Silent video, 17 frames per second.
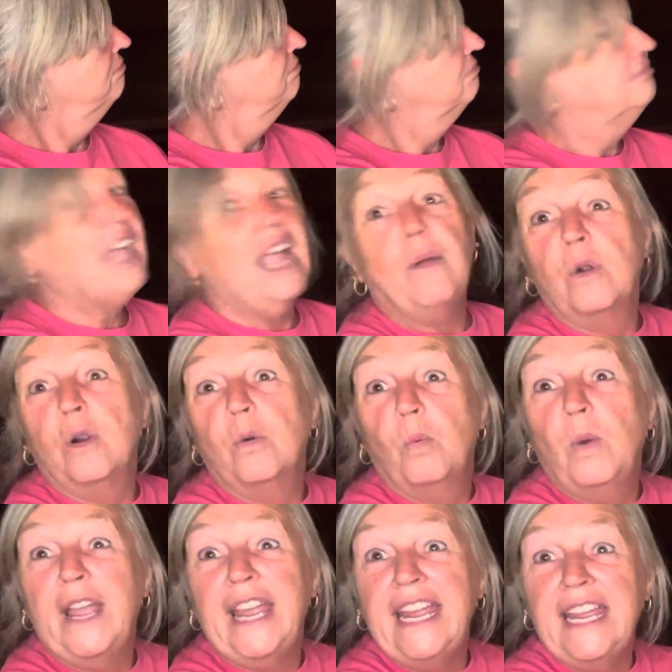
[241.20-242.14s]
They were
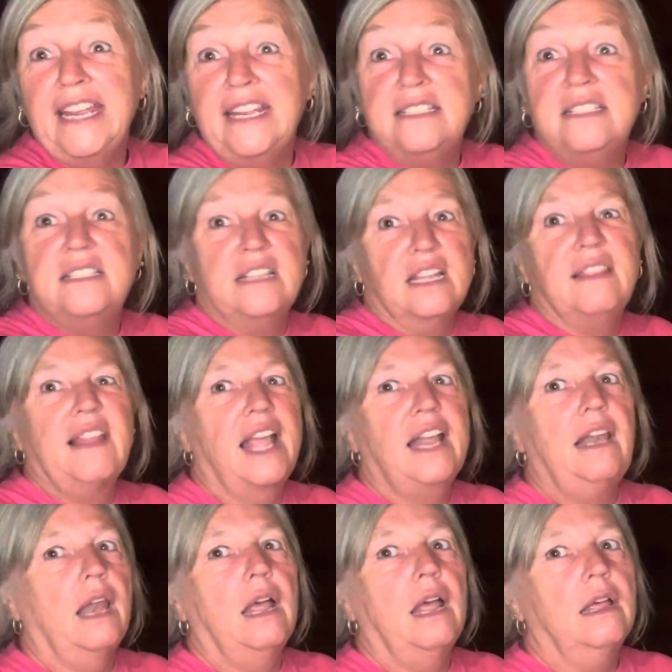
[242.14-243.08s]
weeds, and they
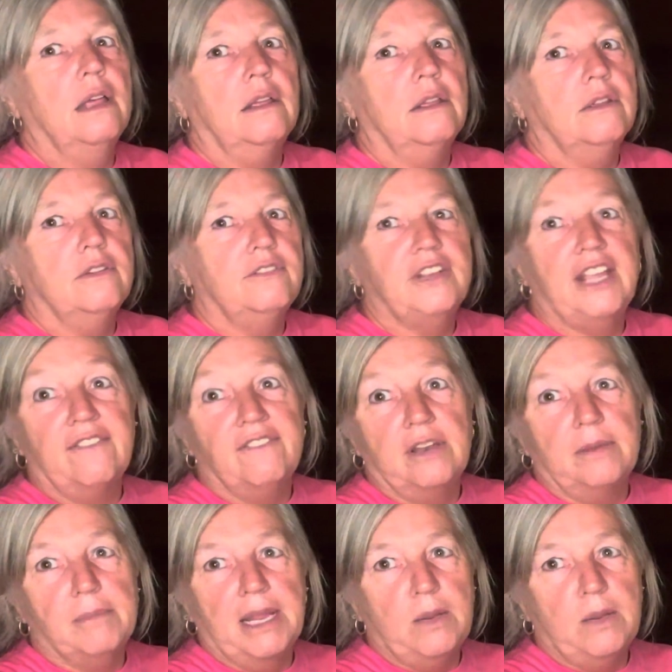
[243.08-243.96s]
loved giving me